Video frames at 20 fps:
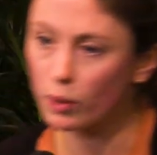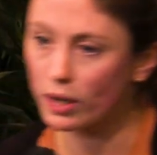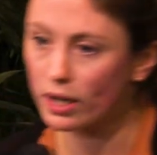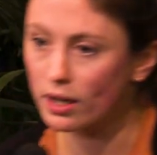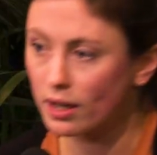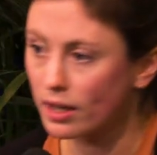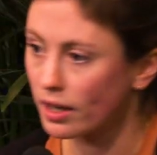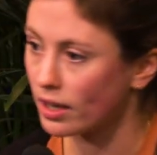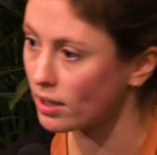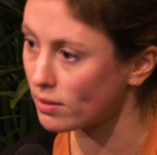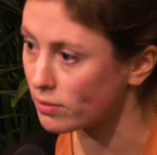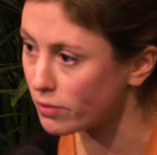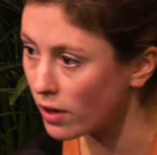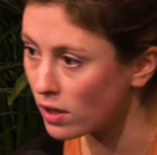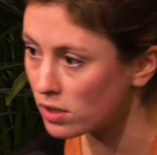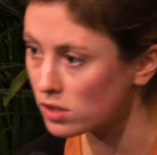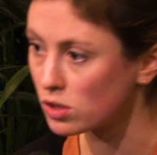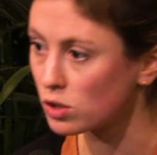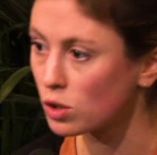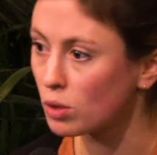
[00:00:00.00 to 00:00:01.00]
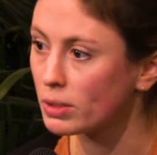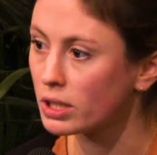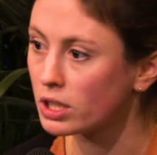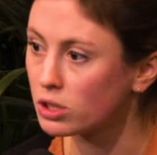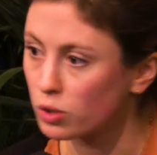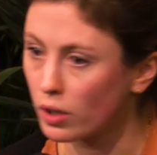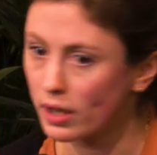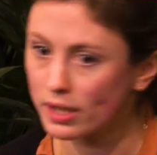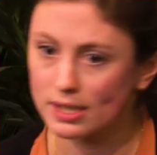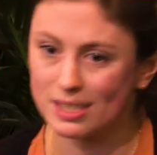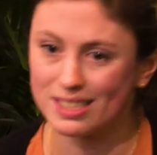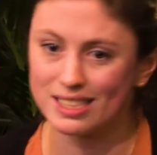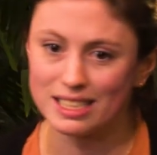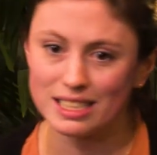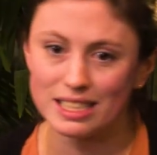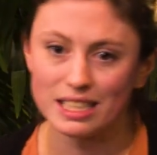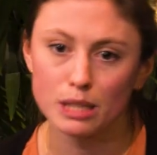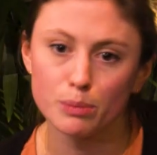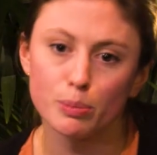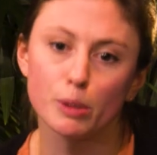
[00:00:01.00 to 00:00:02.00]
wing in France normally joins
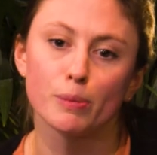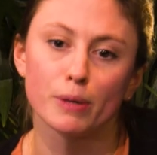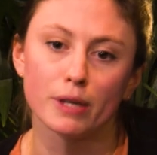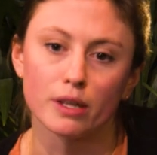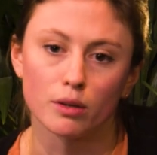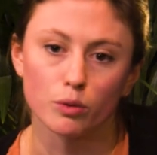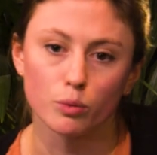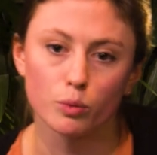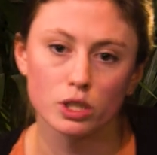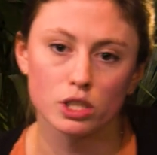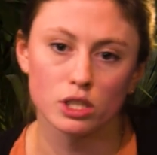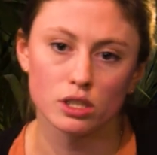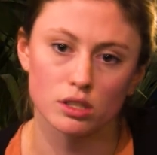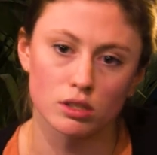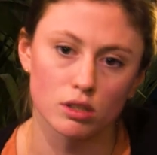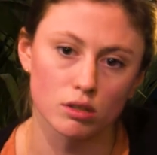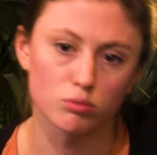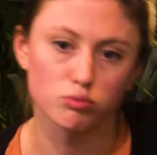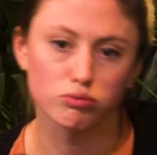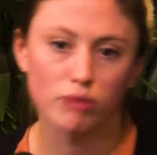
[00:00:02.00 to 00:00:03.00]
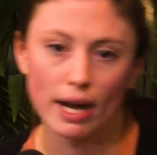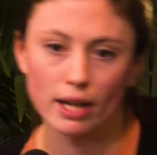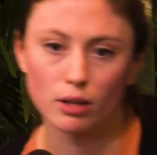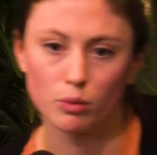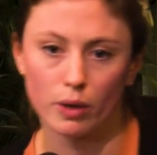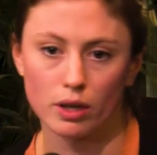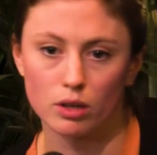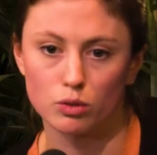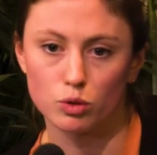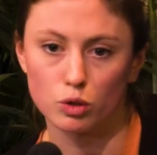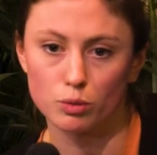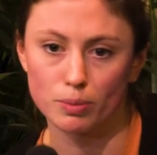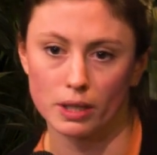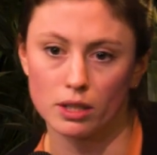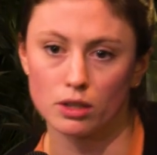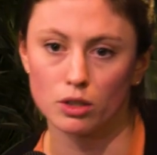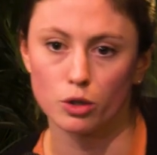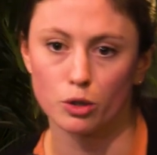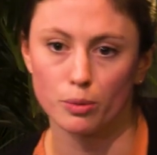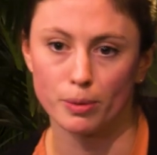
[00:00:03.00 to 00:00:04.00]
the EPP, which is the right wing group
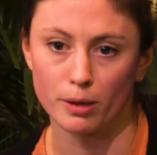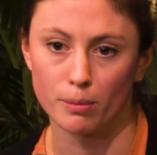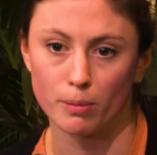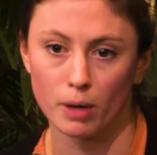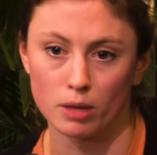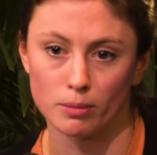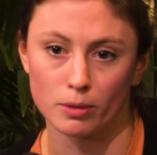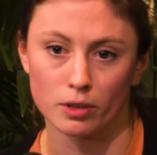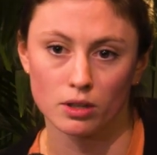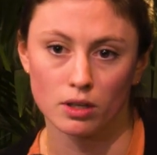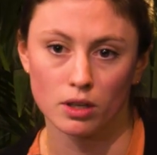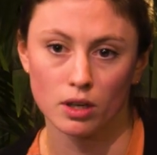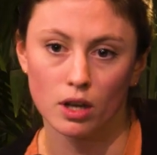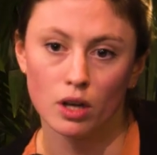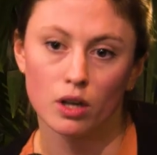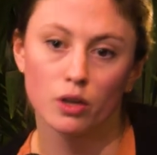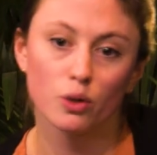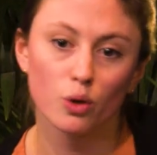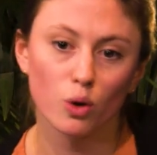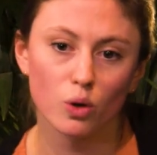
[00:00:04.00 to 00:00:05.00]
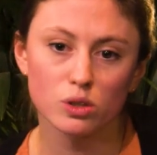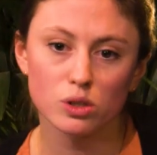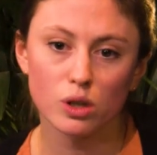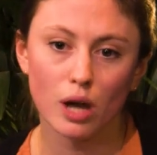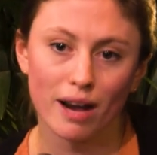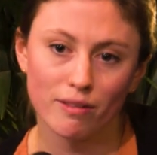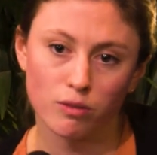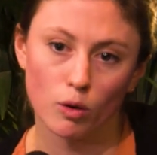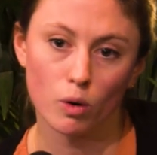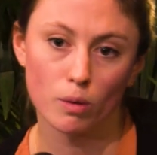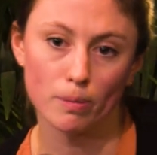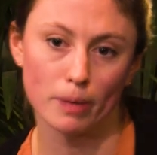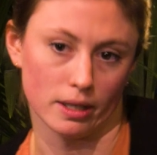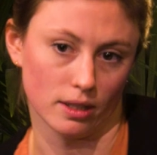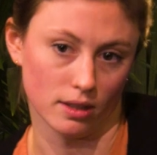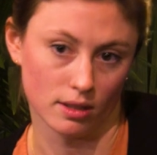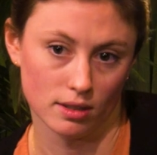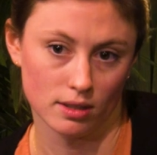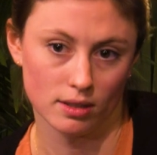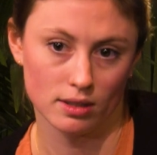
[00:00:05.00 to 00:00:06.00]
in the European Parliament. You also have Orban
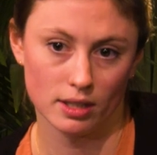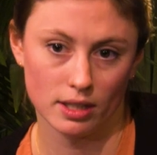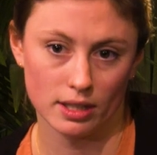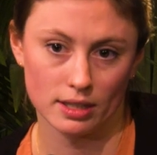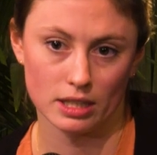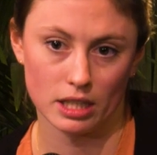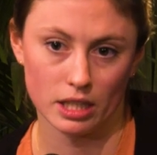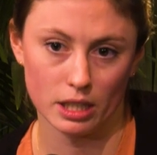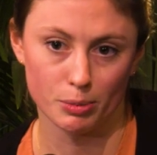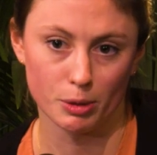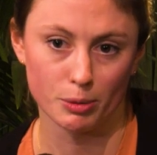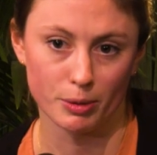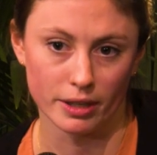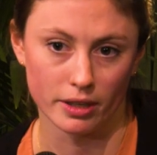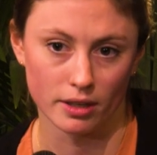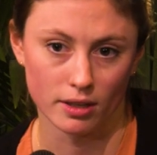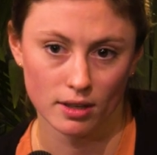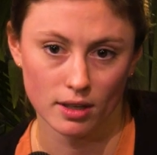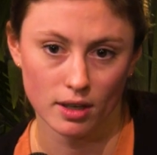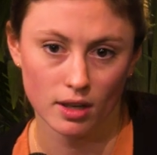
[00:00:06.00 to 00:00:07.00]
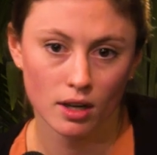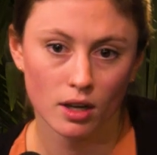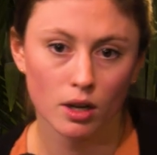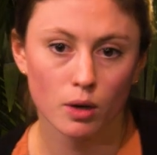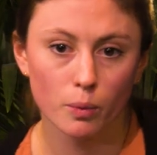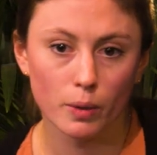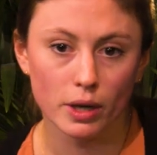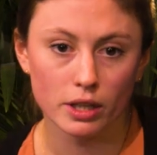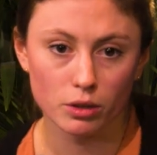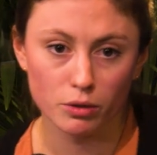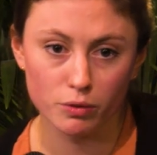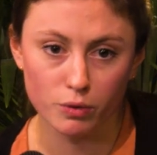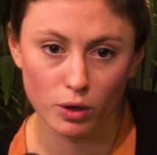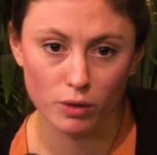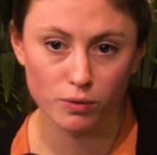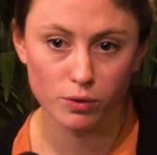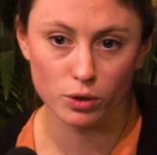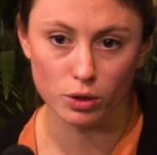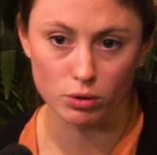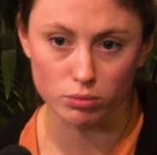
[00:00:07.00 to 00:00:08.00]
in the EPP. When you
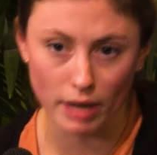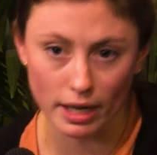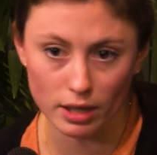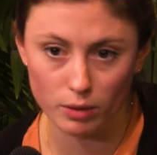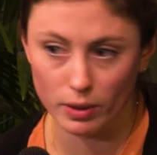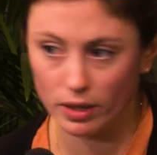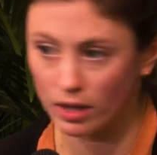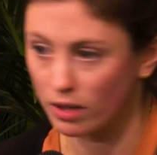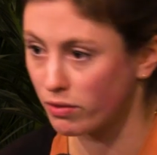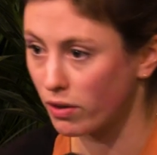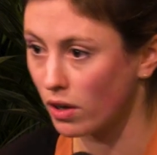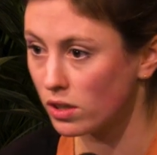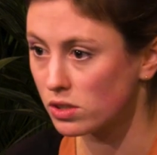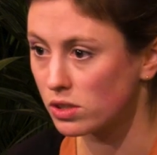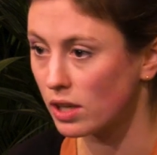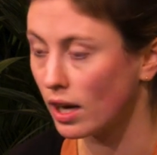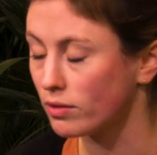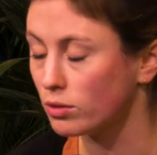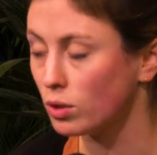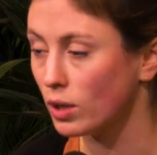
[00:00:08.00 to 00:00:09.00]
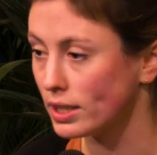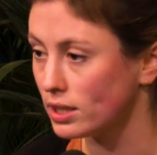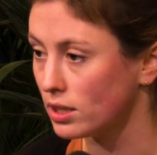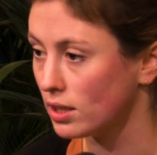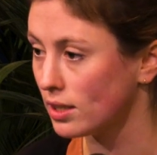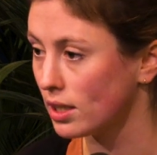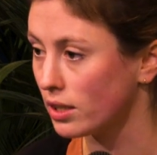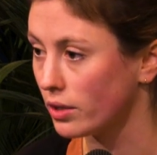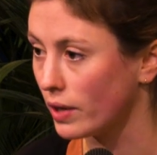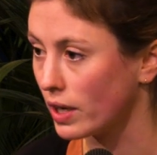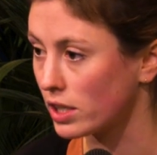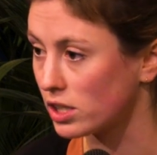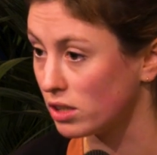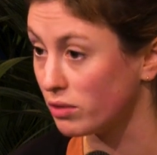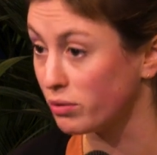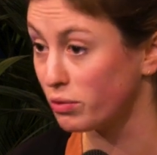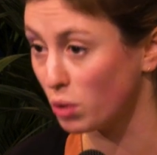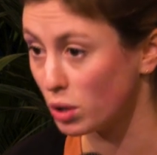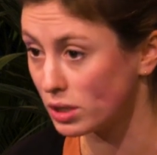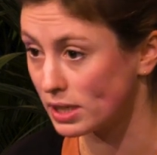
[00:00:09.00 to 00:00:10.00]
vote for the right wing in France, you have no idea that you're actually
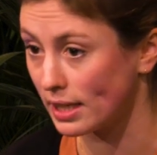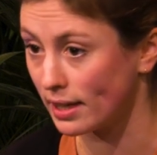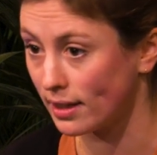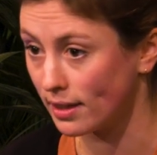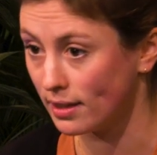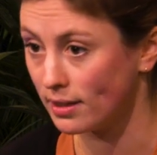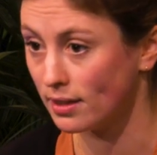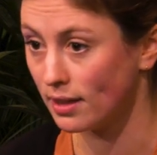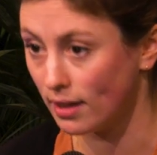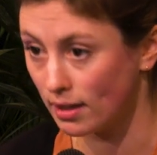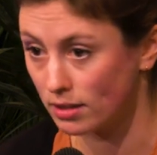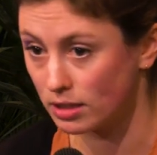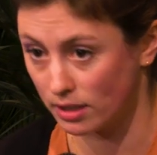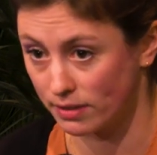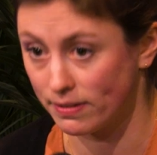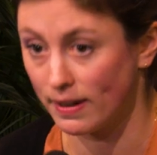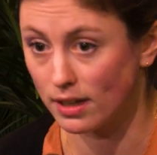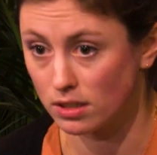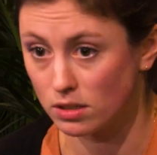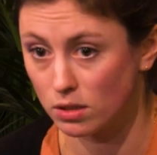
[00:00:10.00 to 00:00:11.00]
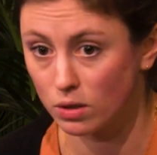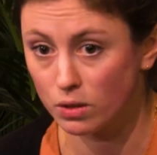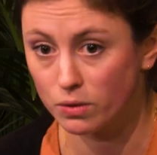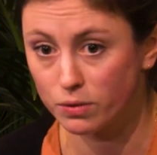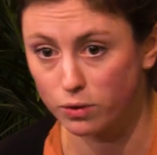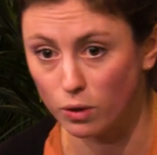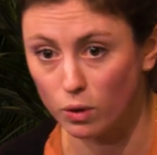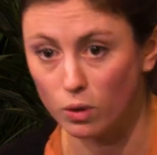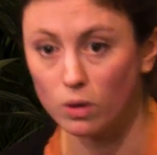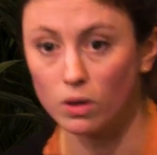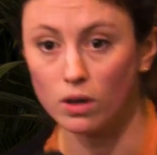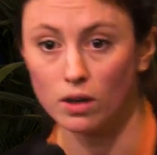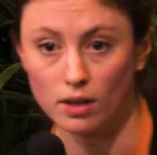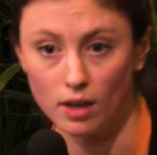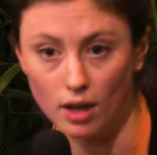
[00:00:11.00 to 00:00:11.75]
voting de facto for